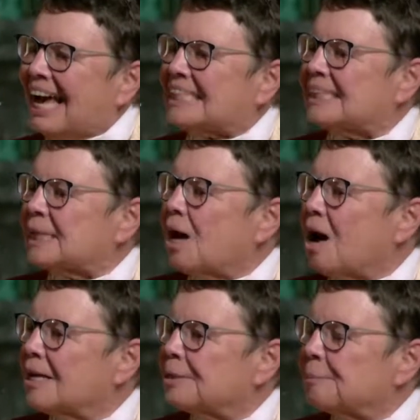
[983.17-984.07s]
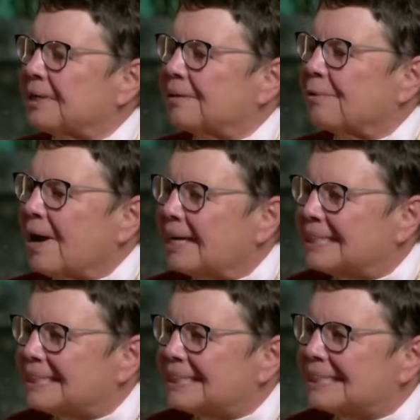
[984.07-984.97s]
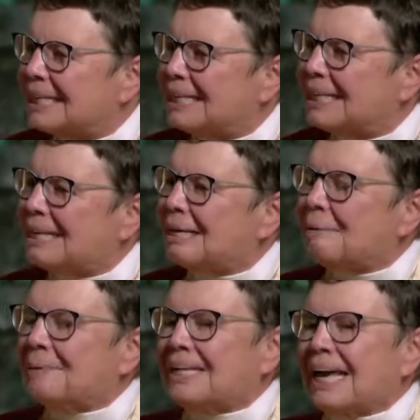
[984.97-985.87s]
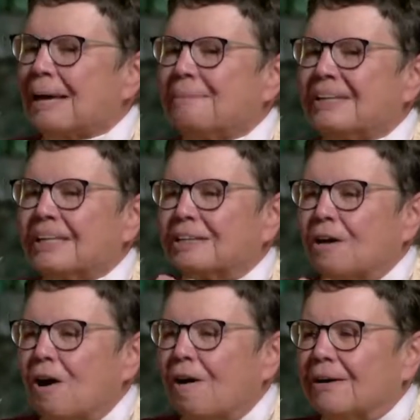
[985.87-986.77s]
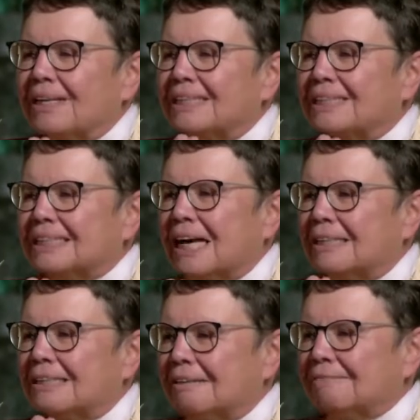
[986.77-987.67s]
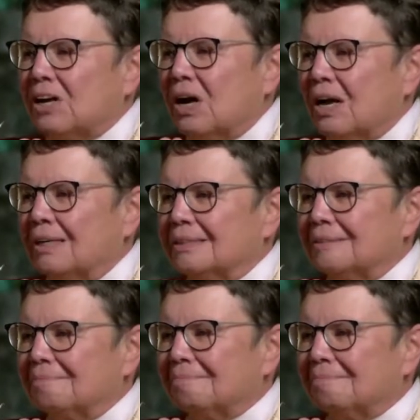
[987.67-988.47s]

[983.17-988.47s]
as the cosmic Christ became the incarnate Son of God.